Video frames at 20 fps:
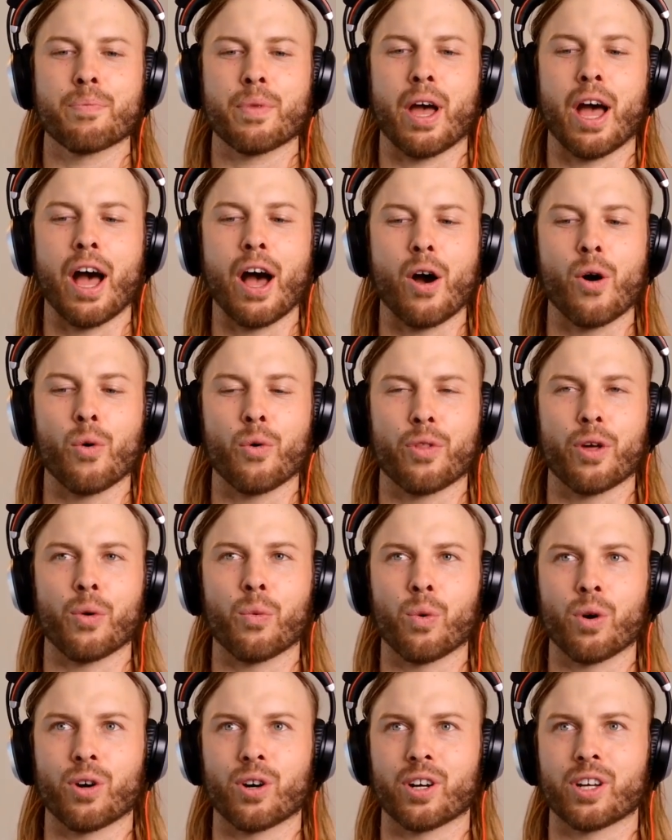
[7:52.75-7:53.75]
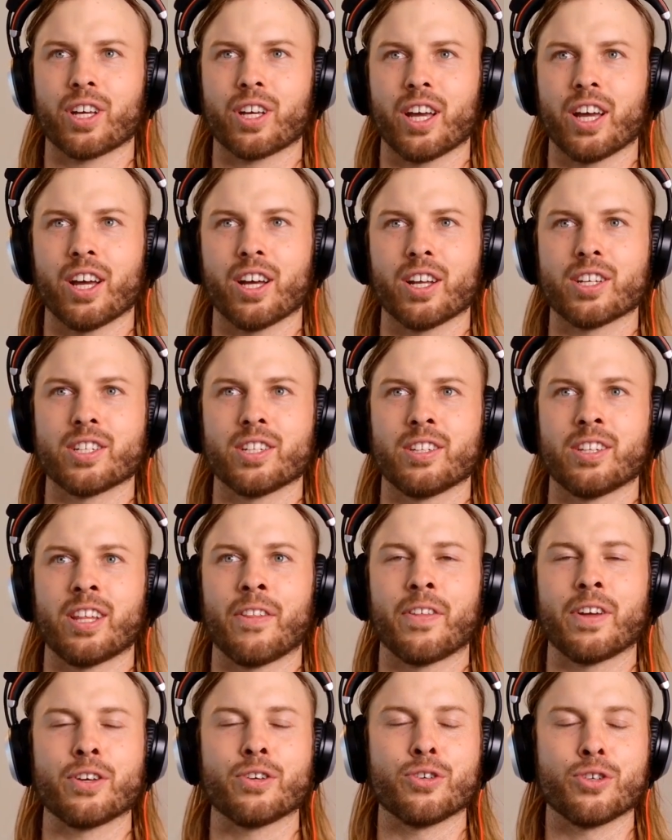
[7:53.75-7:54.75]
how they work and
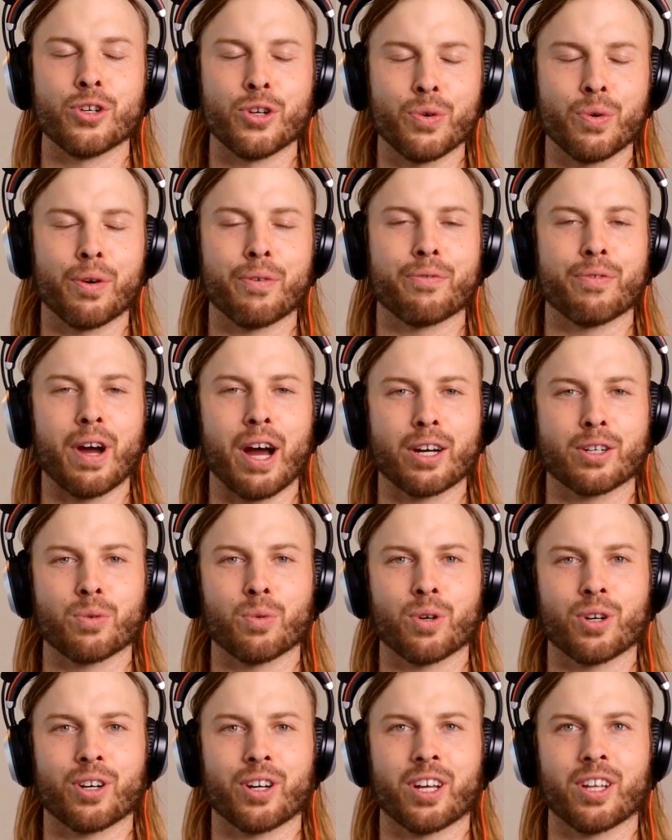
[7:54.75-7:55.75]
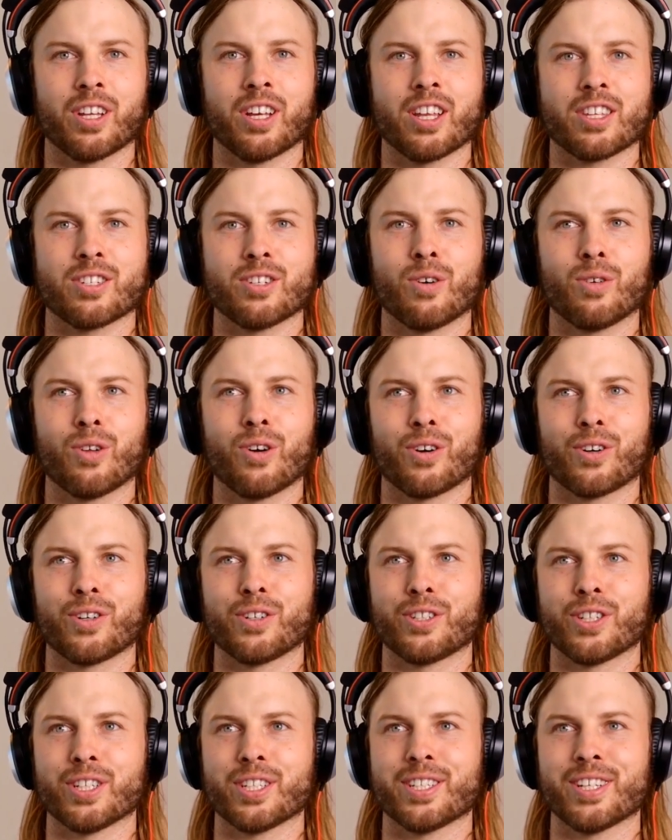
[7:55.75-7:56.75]
that they do in fact work, and it's no longer
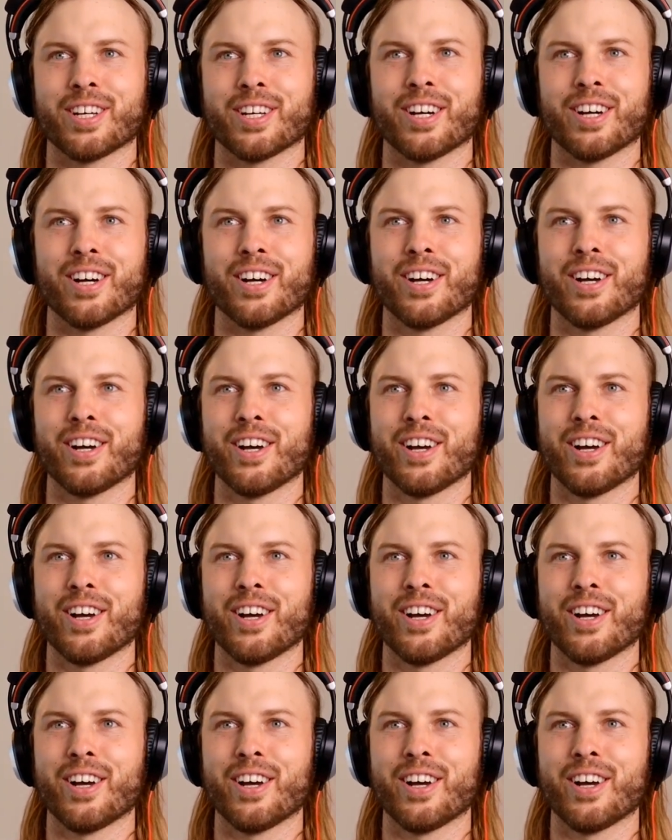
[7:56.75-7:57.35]
just a